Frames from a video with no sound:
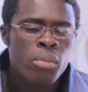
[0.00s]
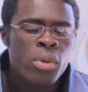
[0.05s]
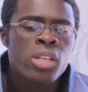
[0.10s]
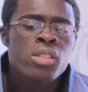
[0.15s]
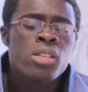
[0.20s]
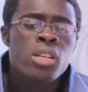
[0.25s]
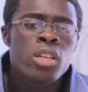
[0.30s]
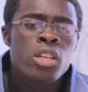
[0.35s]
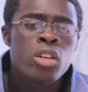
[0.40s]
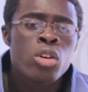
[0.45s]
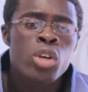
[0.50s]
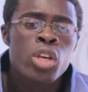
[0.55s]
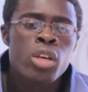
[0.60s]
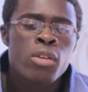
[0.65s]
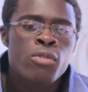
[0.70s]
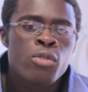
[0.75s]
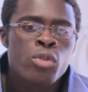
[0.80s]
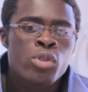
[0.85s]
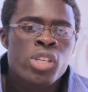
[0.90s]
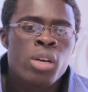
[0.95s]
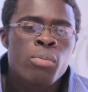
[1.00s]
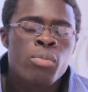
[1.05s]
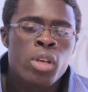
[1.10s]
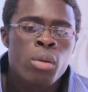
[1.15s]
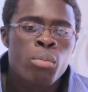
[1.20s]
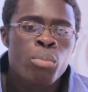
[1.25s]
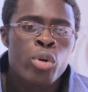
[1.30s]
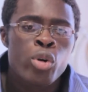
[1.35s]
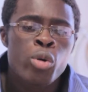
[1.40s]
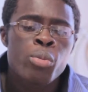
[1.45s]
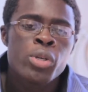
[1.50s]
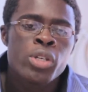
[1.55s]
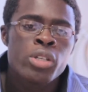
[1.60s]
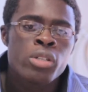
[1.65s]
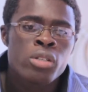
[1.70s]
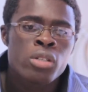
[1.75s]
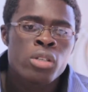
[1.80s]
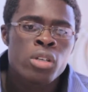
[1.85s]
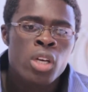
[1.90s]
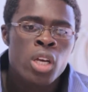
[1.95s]
basically looking for something
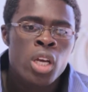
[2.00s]
permanent